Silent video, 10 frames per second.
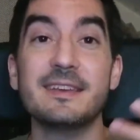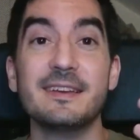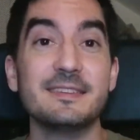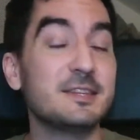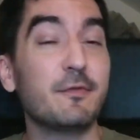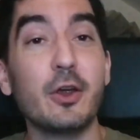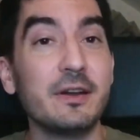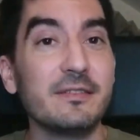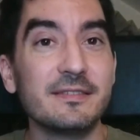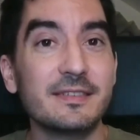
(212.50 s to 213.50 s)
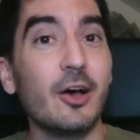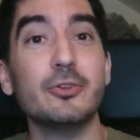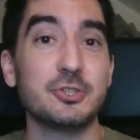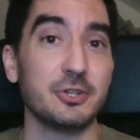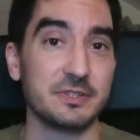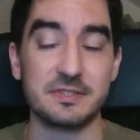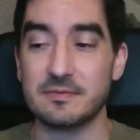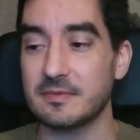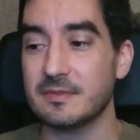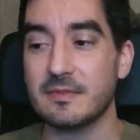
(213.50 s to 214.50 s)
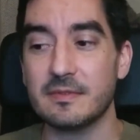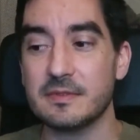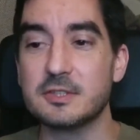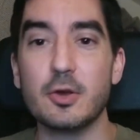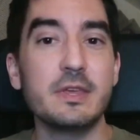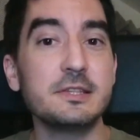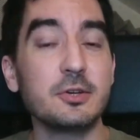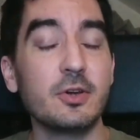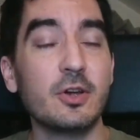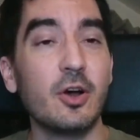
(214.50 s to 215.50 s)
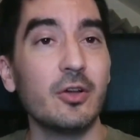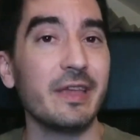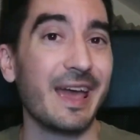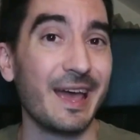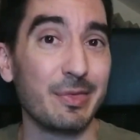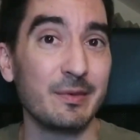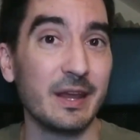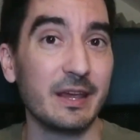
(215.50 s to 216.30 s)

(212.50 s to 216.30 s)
different cultures. So these are called ethnic